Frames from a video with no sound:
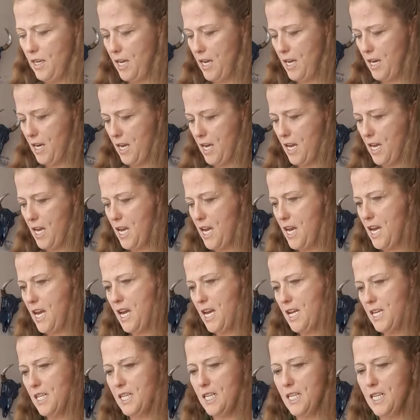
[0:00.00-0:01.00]
and I
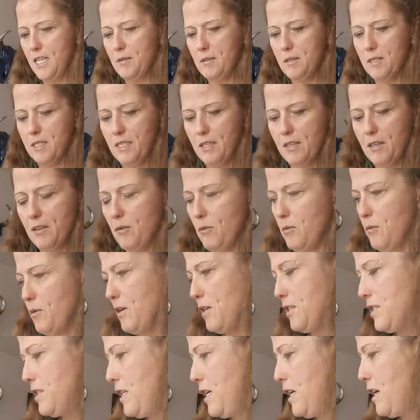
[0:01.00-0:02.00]
hated it. It was like the
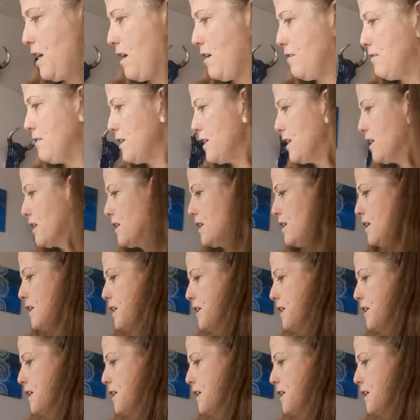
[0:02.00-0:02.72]
worst thing ever.